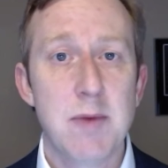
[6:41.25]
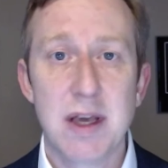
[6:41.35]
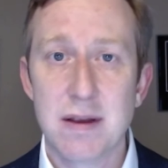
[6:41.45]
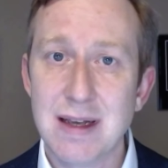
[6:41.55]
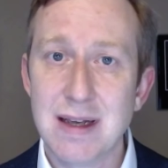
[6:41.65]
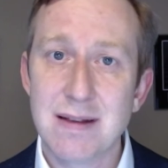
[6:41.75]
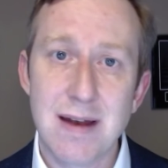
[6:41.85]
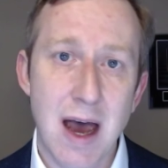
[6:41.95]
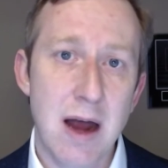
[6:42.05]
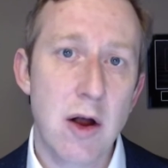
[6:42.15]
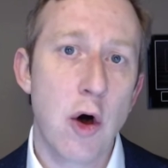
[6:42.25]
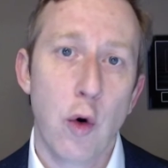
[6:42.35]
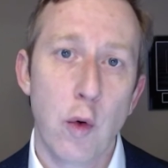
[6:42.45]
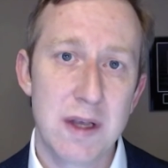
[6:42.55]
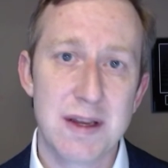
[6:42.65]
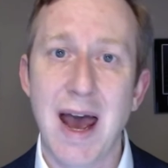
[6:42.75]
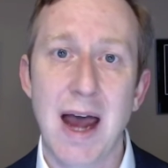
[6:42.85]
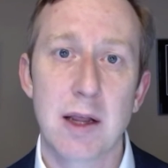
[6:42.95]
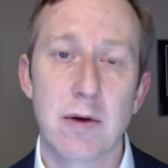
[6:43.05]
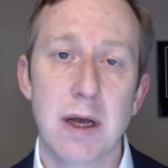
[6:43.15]
because it's not always
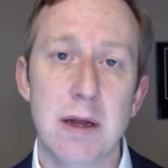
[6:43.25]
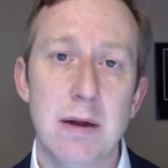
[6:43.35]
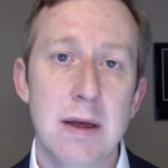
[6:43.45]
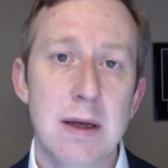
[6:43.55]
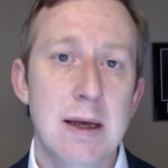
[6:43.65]
accurate.